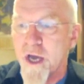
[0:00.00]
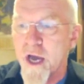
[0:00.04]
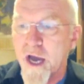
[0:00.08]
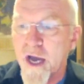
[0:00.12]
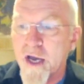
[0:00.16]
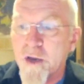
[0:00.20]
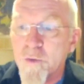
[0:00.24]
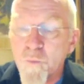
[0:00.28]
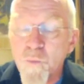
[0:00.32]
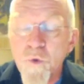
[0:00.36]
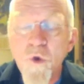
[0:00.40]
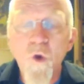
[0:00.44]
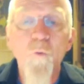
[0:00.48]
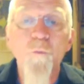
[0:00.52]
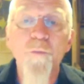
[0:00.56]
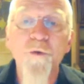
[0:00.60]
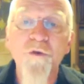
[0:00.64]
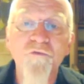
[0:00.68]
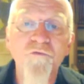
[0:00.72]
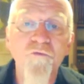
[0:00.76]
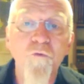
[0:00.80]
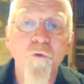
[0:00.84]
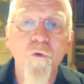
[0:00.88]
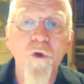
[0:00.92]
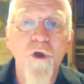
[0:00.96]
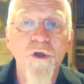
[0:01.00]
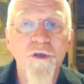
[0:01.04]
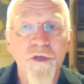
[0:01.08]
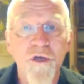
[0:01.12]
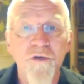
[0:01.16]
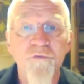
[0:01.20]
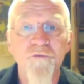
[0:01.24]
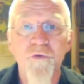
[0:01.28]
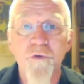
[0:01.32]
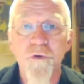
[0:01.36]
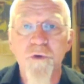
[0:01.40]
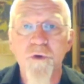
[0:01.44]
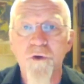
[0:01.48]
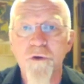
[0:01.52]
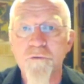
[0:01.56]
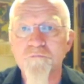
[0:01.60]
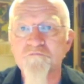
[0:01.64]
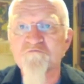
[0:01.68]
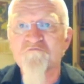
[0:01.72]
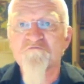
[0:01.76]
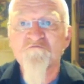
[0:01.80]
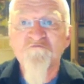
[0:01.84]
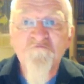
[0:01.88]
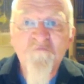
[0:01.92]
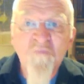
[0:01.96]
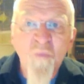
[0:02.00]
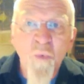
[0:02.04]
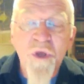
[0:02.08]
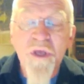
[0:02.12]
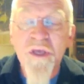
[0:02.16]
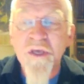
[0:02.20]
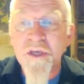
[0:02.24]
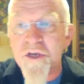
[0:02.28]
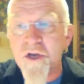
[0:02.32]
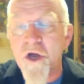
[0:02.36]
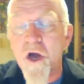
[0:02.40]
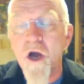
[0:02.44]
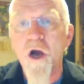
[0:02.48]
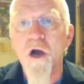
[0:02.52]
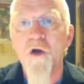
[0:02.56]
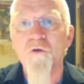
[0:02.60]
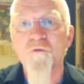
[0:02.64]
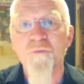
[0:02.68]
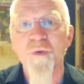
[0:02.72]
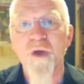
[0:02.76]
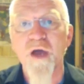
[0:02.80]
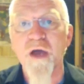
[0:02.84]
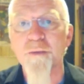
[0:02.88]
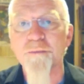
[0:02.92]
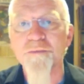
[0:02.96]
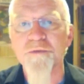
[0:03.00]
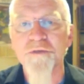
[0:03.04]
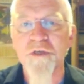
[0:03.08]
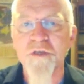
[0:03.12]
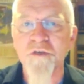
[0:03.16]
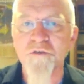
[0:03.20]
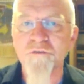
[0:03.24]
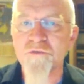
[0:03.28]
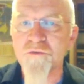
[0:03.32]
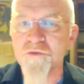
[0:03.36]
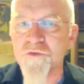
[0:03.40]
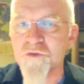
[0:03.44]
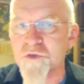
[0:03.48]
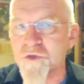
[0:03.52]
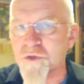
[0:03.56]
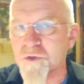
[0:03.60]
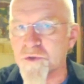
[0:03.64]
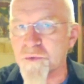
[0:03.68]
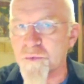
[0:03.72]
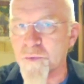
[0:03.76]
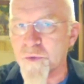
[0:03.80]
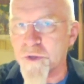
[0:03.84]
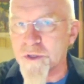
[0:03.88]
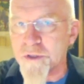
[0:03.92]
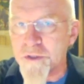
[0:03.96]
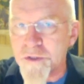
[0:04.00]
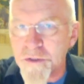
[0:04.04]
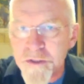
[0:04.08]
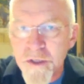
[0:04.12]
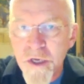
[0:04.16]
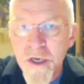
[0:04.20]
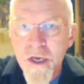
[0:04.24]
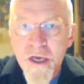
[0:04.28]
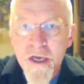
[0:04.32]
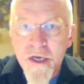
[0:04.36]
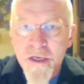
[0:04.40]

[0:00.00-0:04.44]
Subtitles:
and will be for another week and a half, perhaps even 2 weeks.